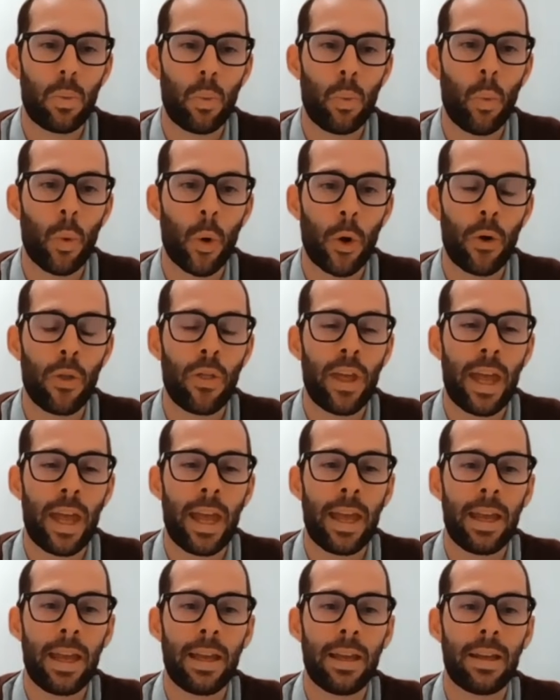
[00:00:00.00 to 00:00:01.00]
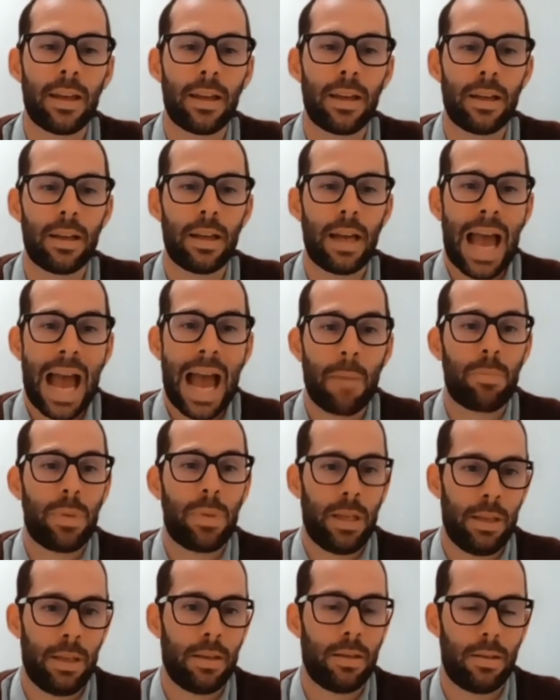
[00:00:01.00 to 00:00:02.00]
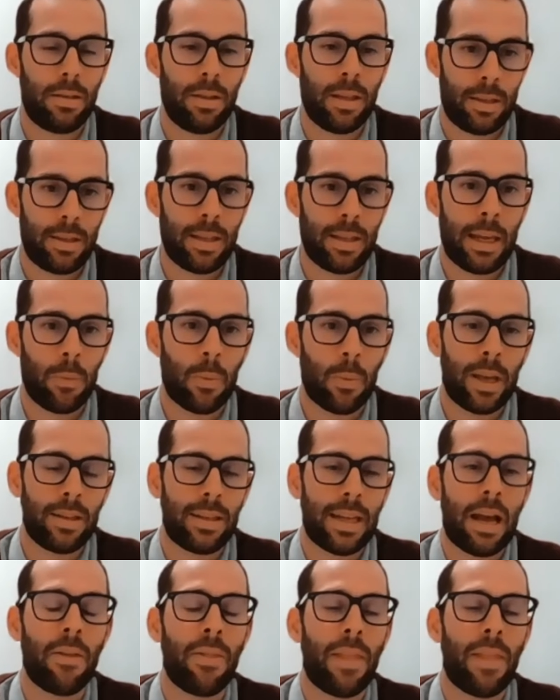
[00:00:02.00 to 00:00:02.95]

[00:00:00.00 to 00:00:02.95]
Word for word: were they happy that they went down